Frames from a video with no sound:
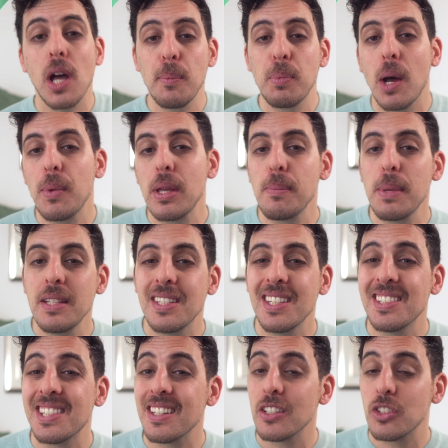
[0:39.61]
upcoming
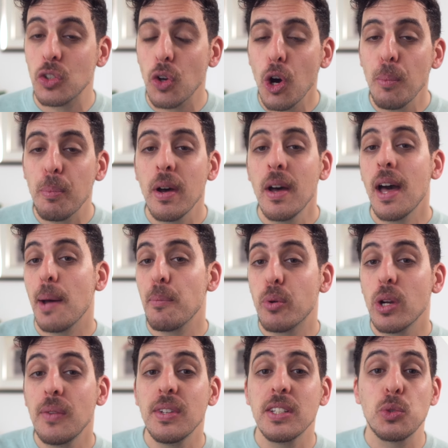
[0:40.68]
meetings at the top and
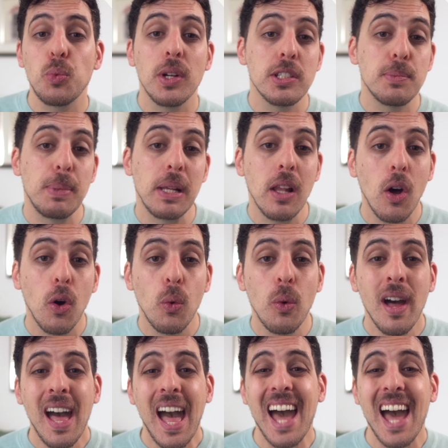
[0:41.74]
previous ones below,